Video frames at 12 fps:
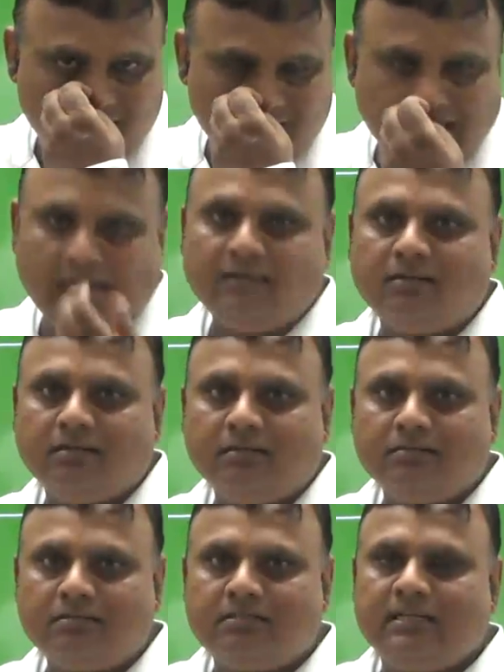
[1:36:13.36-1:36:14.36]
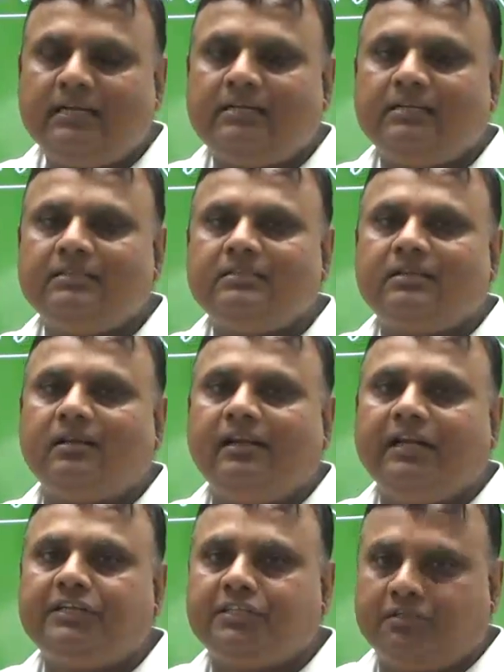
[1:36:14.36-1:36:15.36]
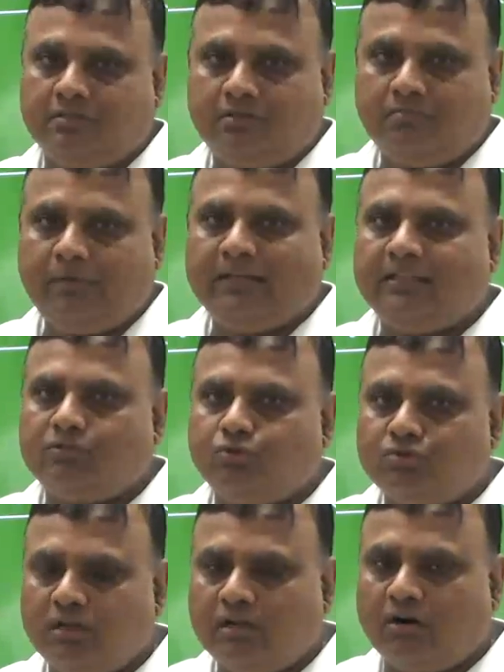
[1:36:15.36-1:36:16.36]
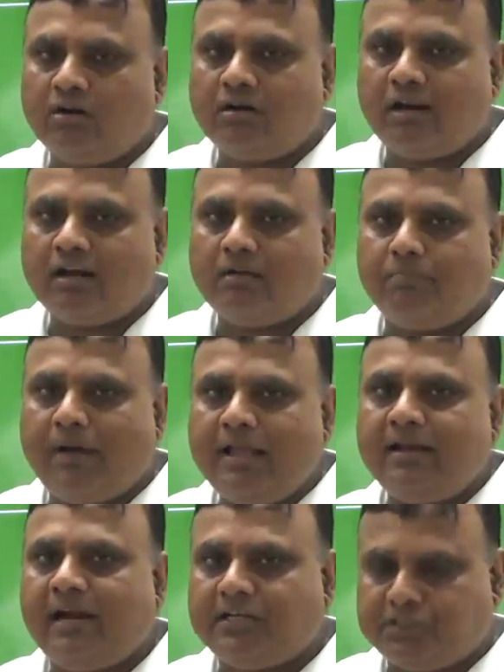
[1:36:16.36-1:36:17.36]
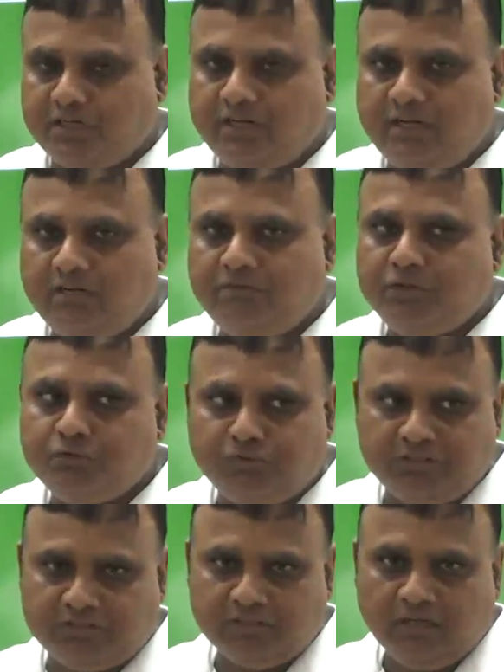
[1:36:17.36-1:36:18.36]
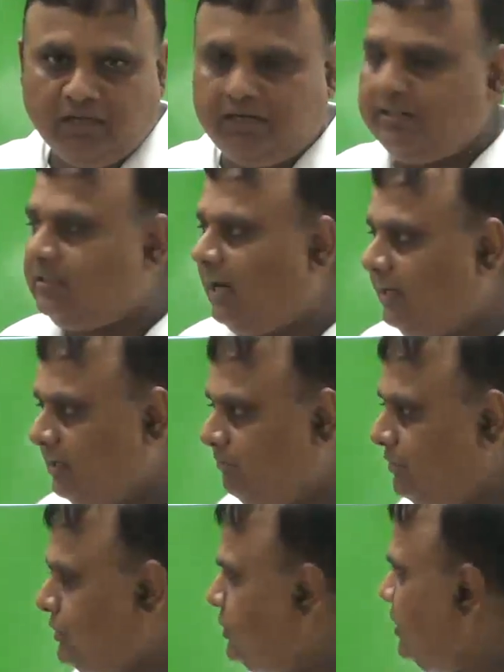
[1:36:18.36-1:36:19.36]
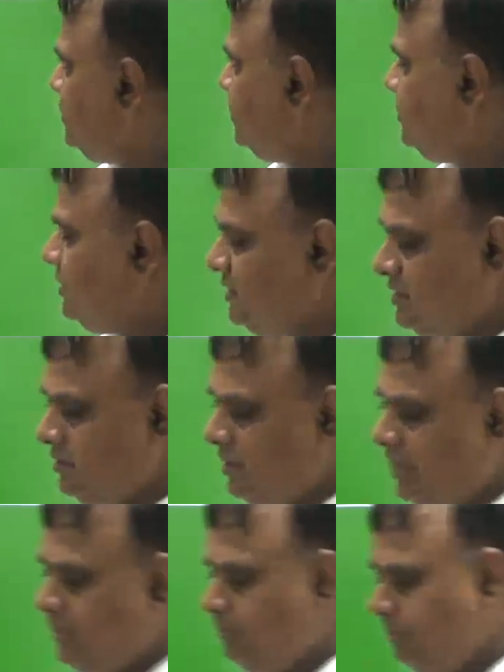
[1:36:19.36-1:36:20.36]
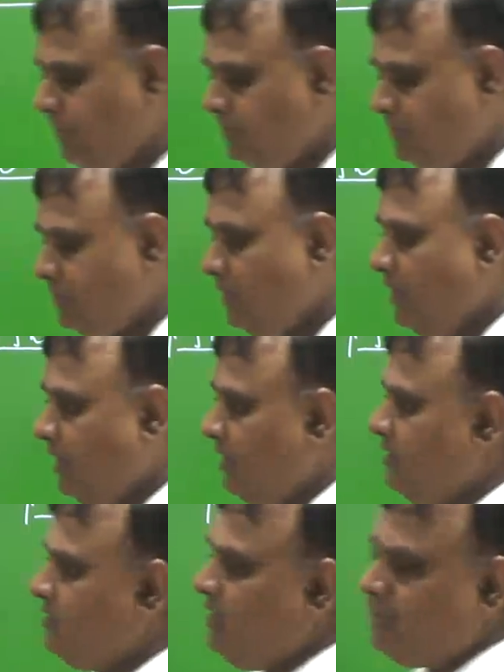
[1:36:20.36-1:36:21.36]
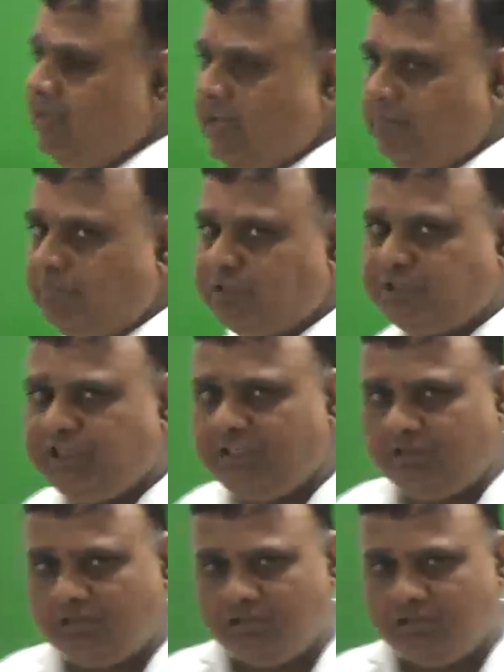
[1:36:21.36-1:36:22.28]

That state is creation by the social contract, by rational individuals. It is artificial, it is just like means, it is just like machine